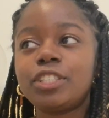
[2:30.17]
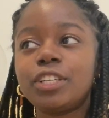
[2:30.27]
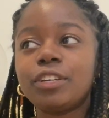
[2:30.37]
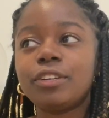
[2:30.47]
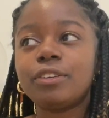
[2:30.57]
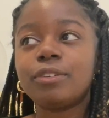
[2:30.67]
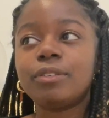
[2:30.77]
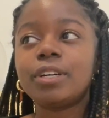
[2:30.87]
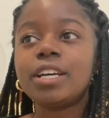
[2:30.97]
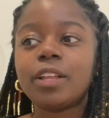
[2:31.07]

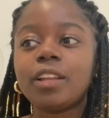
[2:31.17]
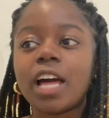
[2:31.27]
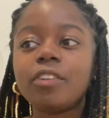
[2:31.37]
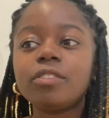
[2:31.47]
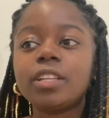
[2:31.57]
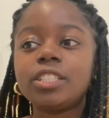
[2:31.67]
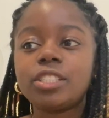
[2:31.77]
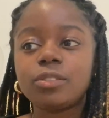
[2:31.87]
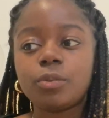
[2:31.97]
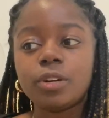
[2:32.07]
to a lot of
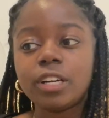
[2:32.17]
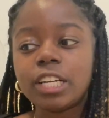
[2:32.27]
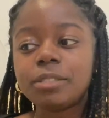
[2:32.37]
religious orders,